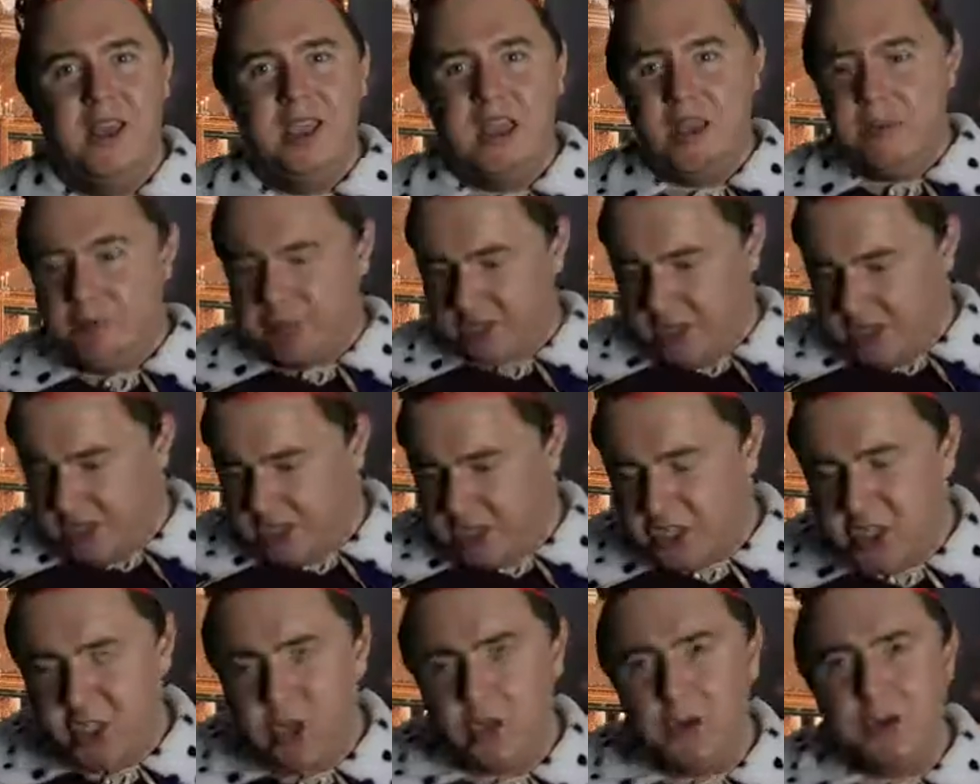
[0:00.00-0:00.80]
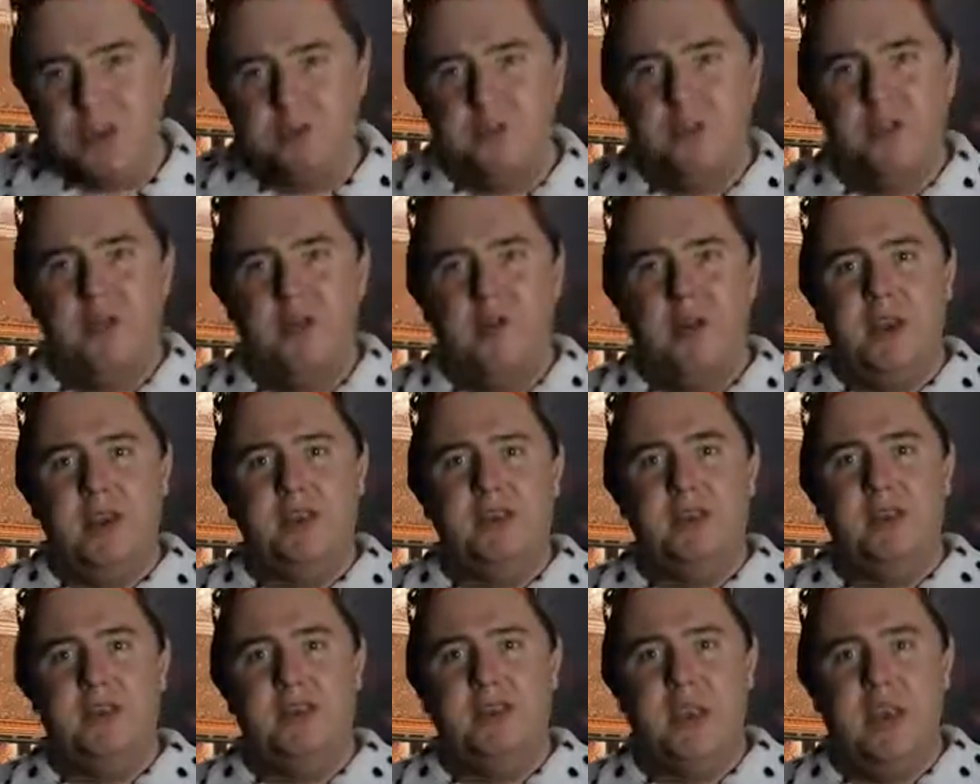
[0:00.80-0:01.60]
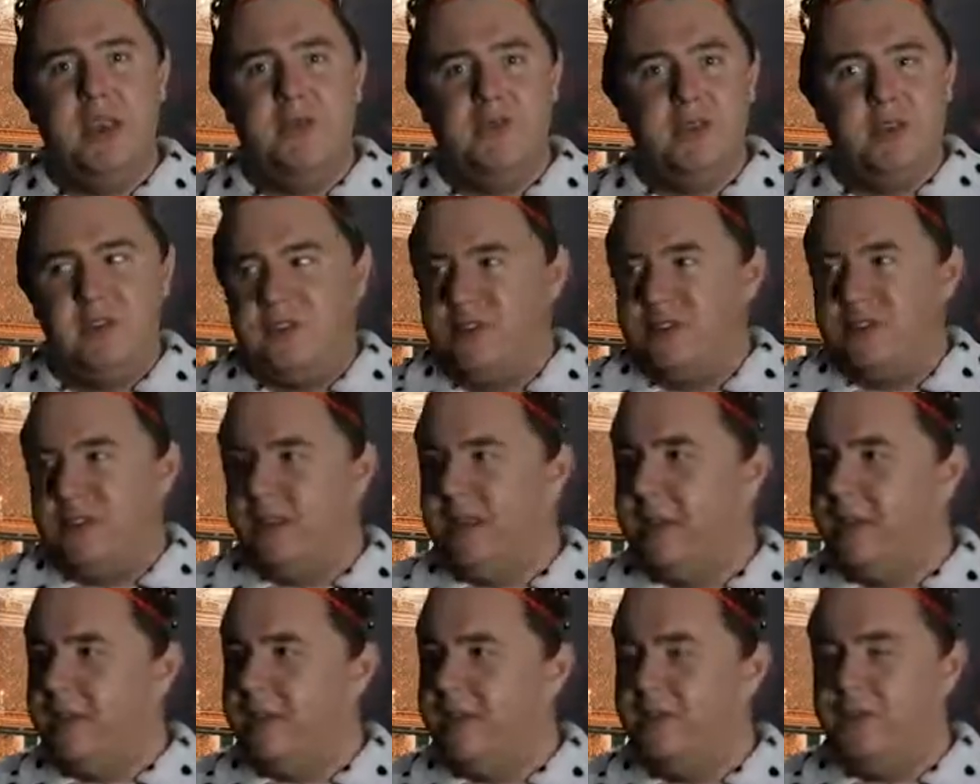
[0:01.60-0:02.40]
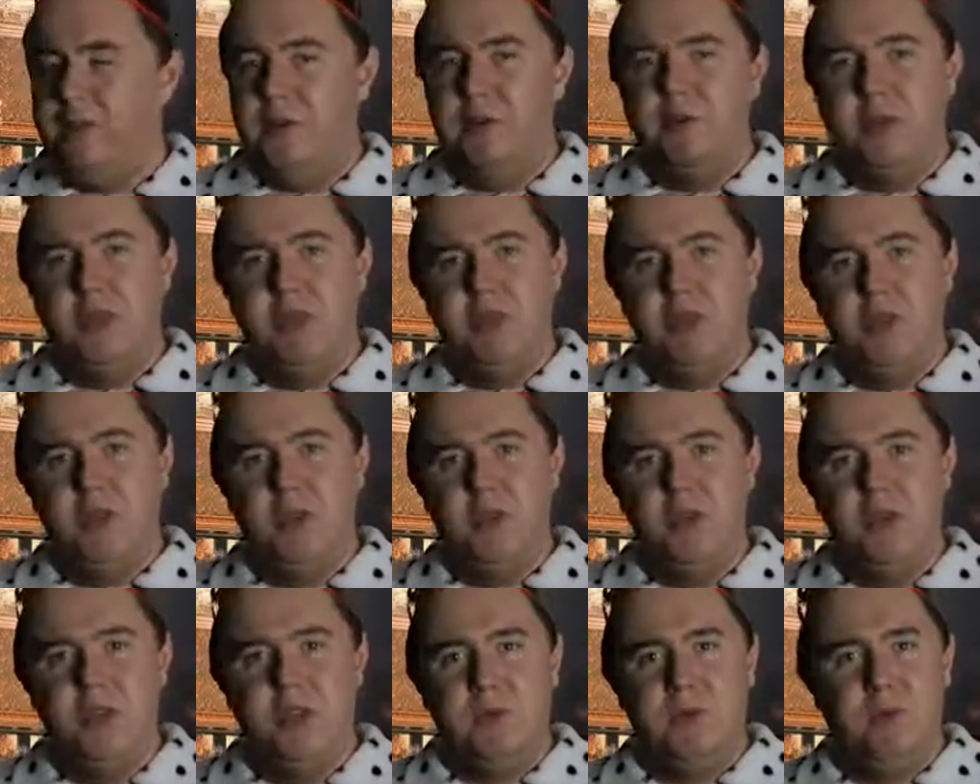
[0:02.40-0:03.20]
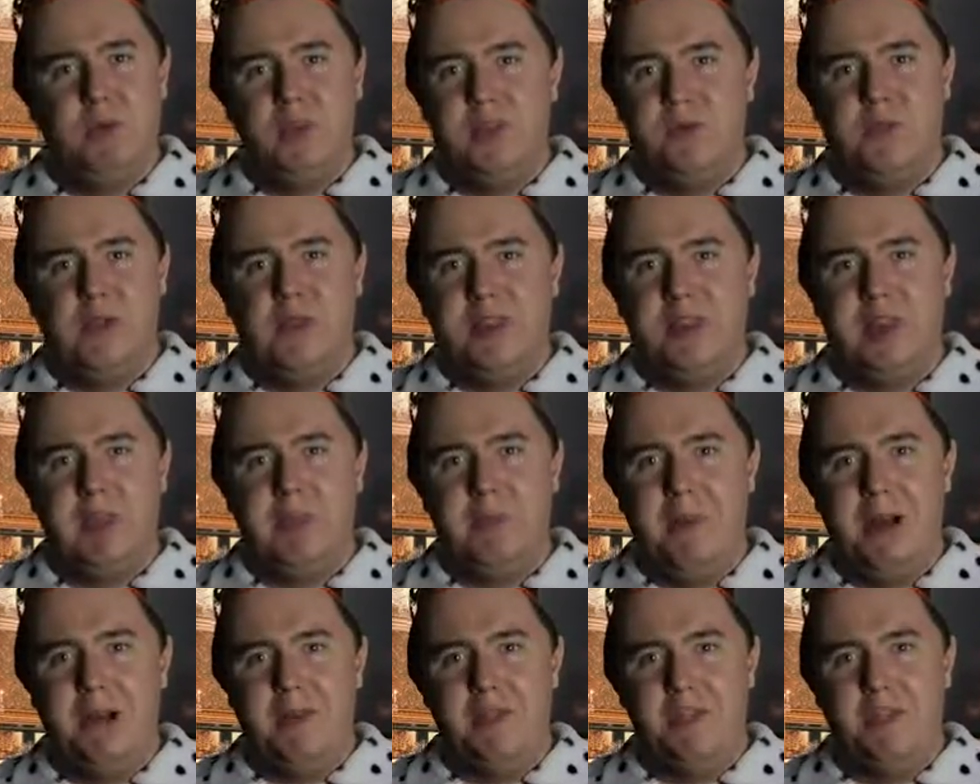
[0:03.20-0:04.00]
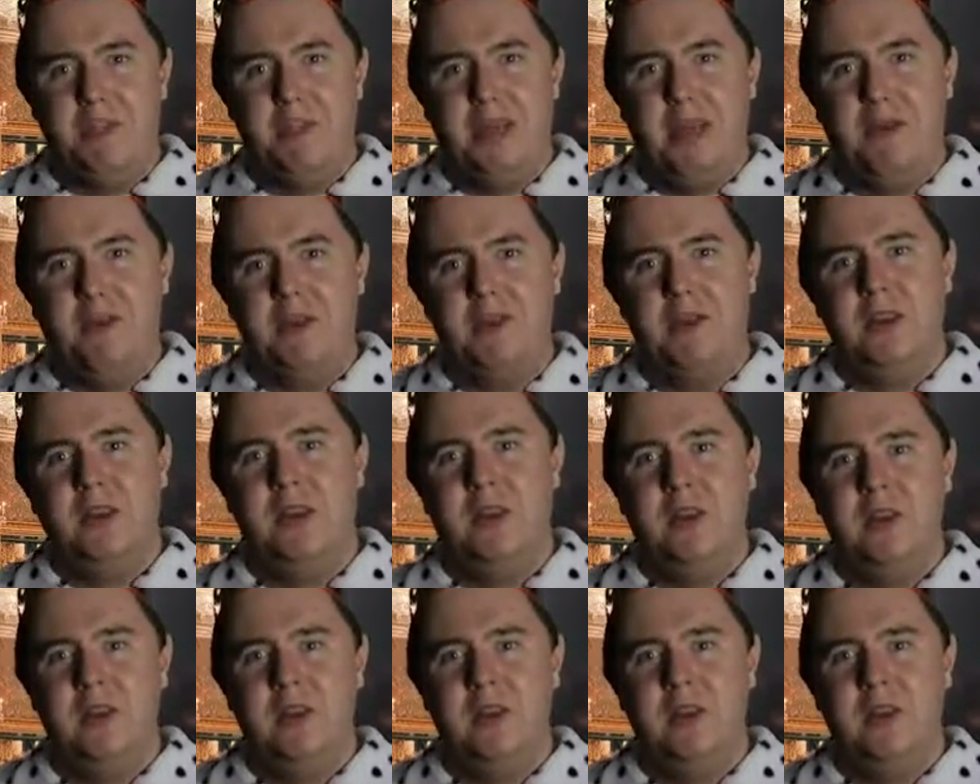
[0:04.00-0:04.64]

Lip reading: He was in his suit for the rest of the night. If he was in his suit, he wouldn't have had that match, I doubt.